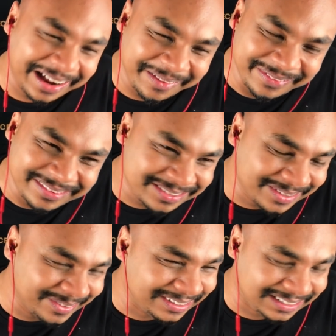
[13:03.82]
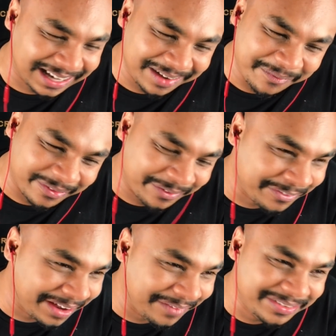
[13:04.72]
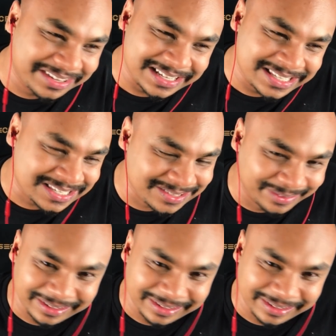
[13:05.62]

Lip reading: I am so done, bro. I am just so